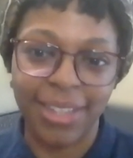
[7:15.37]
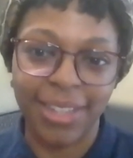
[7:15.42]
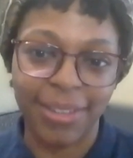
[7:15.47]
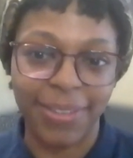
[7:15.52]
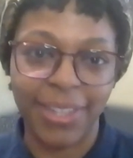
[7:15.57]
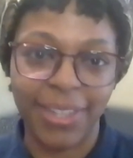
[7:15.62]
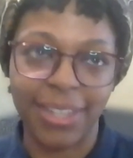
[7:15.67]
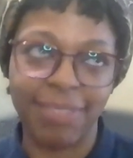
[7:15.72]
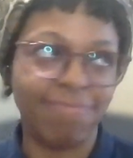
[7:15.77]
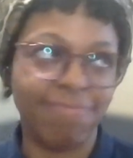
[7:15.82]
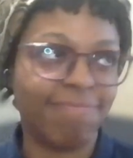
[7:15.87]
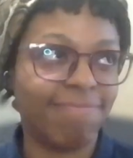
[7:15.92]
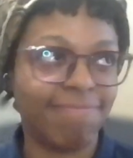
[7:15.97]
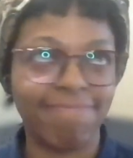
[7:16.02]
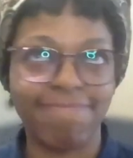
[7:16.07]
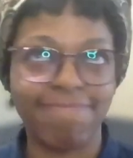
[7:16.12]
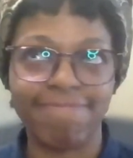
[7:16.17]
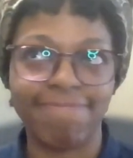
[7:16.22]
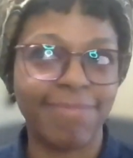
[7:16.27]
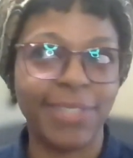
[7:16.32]
That way,
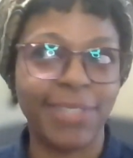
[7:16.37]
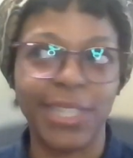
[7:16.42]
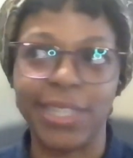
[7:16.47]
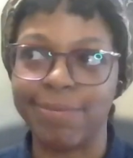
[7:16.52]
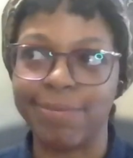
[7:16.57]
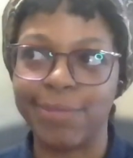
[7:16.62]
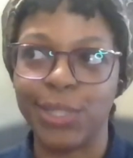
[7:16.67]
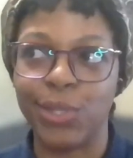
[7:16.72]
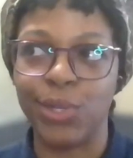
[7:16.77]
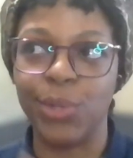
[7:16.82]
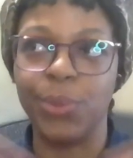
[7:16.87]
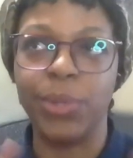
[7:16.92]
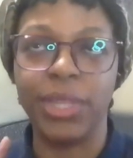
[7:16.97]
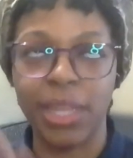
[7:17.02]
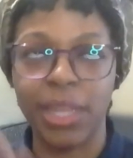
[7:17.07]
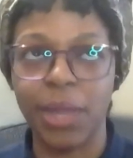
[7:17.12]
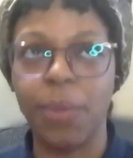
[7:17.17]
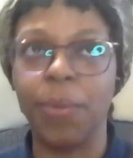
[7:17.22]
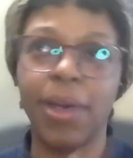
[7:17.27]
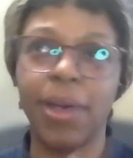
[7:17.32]
you know
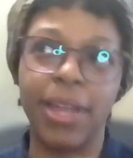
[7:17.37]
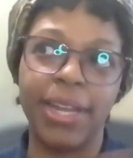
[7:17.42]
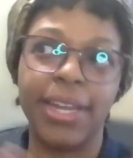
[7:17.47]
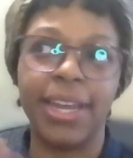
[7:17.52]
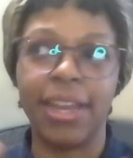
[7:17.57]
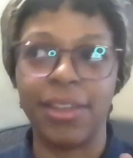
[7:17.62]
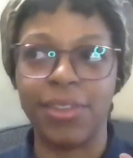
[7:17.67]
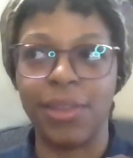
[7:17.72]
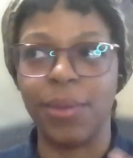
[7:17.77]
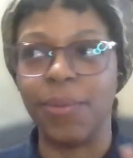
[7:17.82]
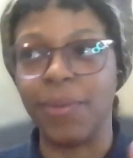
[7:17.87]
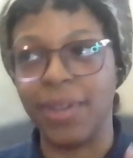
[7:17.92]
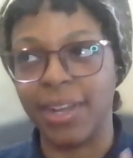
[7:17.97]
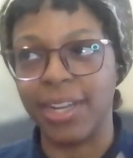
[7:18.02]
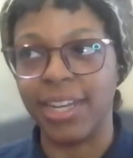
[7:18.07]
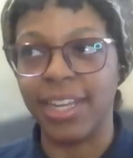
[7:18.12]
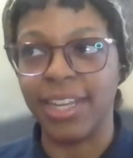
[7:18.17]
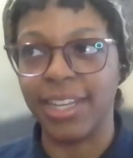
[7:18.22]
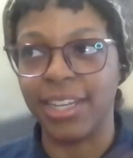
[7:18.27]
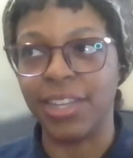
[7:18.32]
what they want and how they
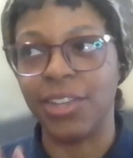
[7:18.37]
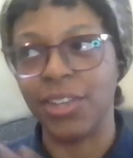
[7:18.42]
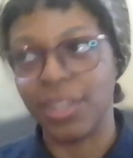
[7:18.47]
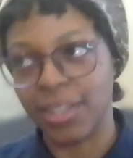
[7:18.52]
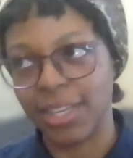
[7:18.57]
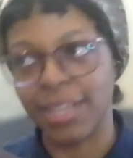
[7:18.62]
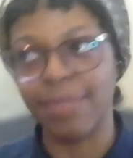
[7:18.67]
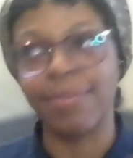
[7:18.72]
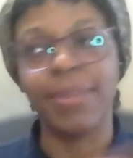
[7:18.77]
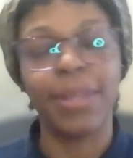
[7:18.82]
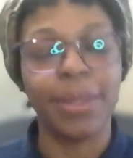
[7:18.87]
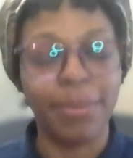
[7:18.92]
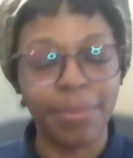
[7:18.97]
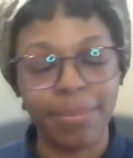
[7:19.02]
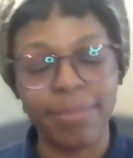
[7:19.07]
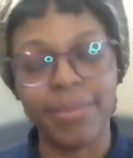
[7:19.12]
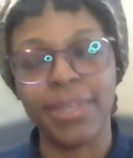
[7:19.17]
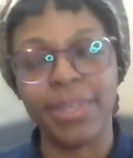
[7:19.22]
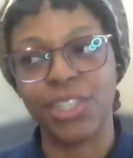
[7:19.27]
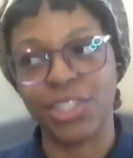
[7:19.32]
want it, and you can
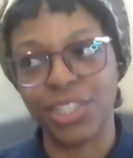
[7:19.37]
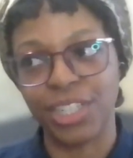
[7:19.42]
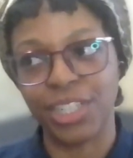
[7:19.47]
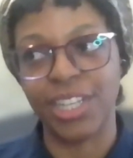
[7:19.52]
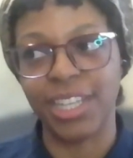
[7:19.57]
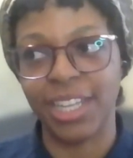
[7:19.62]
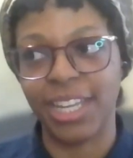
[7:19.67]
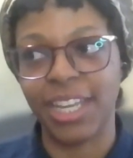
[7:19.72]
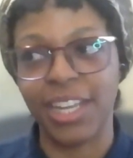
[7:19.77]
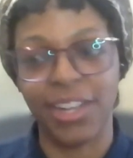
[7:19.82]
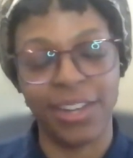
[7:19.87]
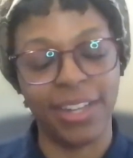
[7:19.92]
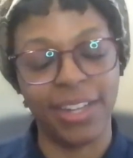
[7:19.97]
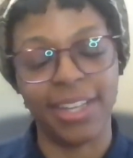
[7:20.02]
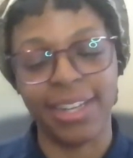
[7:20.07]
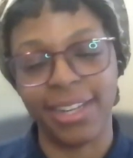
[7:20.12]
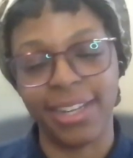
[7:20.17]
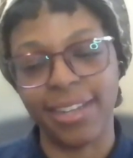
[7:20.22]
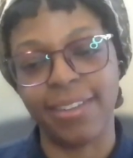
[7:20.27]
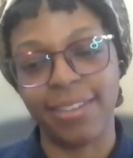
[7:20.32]
make sure you can carry
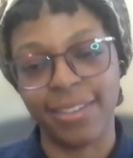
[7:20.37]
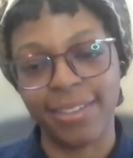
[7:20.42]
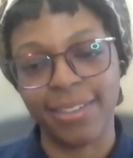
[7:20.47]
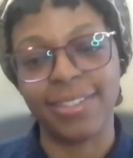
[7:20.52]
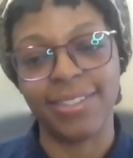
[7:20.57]
that out.